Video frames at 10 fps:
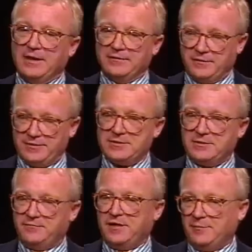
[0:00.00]
There is an
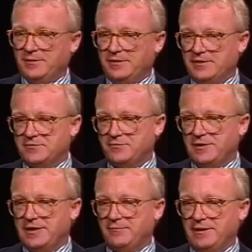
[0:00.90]
environment, that's true.
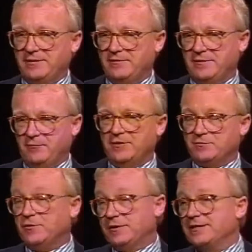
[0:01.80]
I
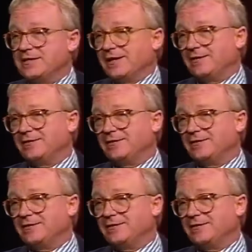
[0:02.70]
once wrote an essay on